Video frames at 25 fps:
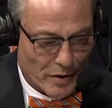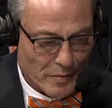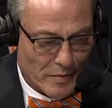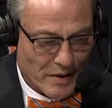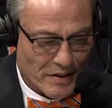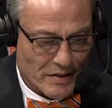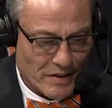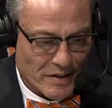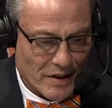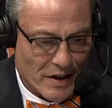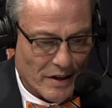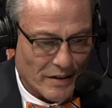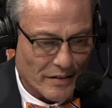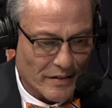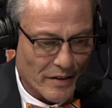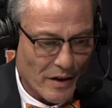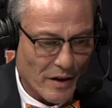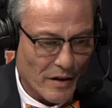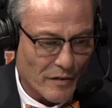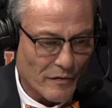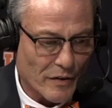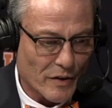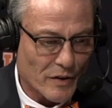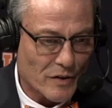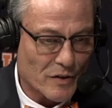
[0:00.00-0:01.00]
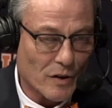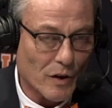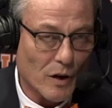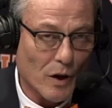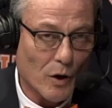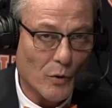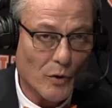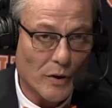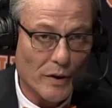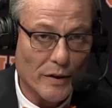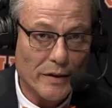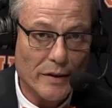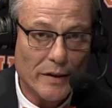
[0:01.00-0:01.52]
The Mid South Conference
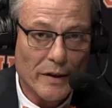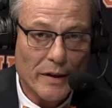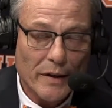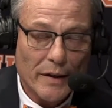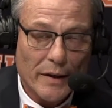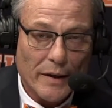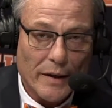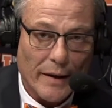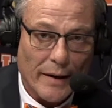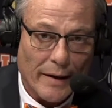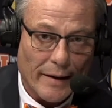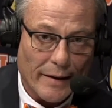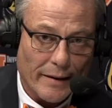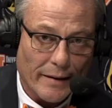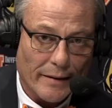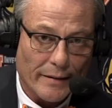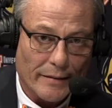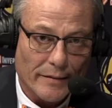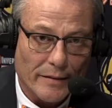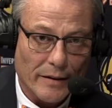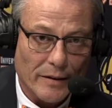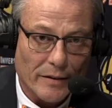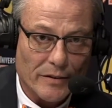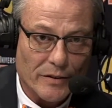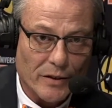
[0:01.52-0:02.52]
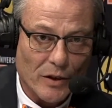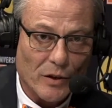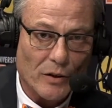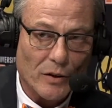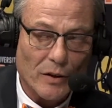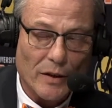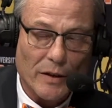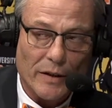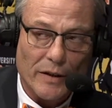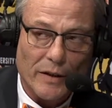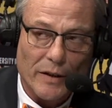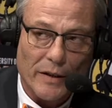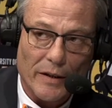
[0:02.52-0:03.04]
loaded and uh,
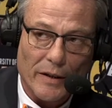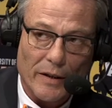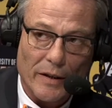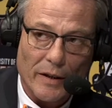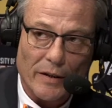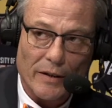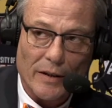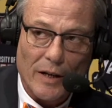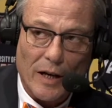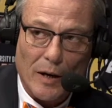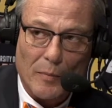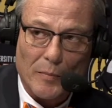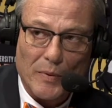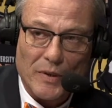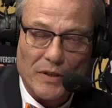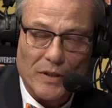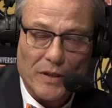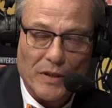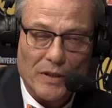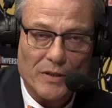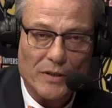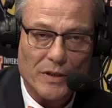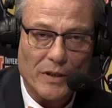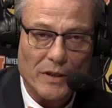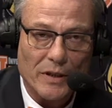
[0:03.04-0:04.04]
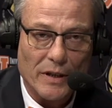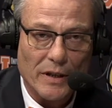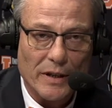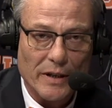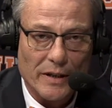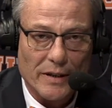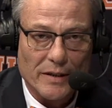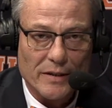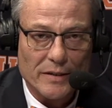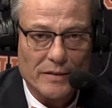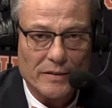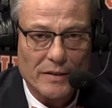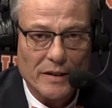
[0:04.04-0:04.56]
certainly the uh, competition
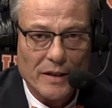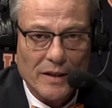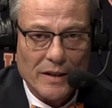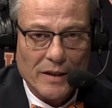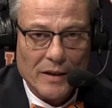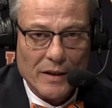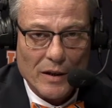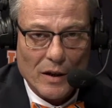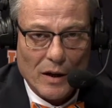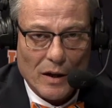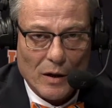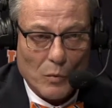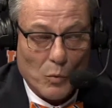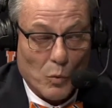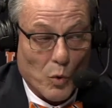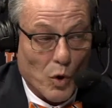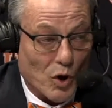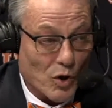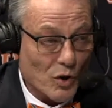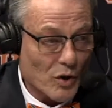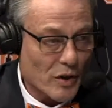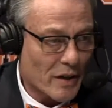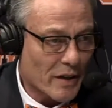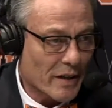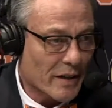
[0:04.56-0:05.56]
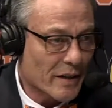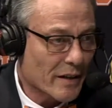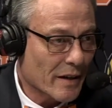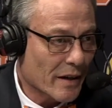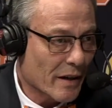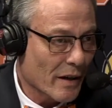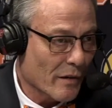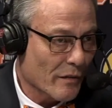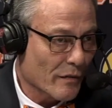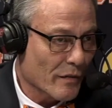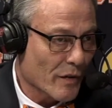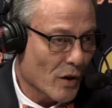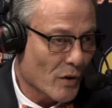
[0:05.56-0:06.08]
is uh, worthy
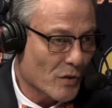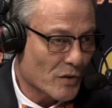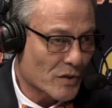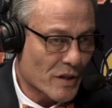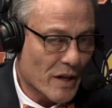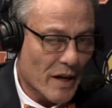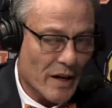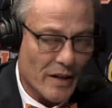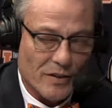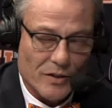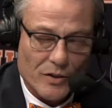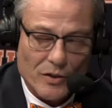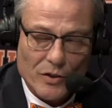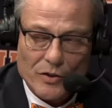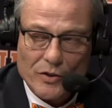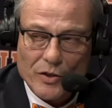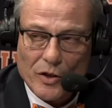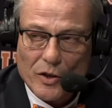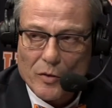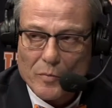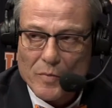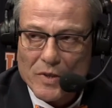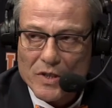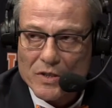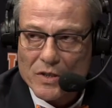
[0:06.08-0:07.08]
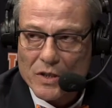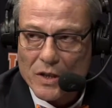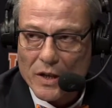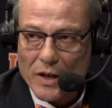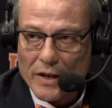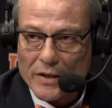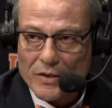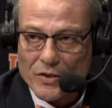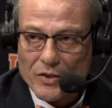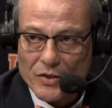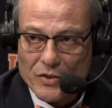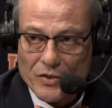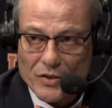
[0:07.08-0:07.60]
of those national tournament
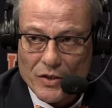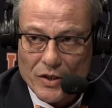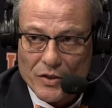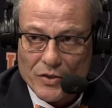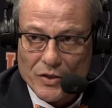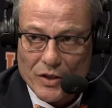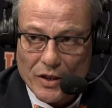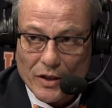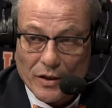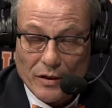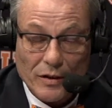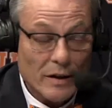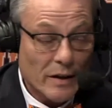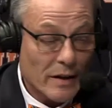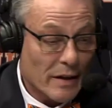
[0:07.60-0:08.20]
selections this year.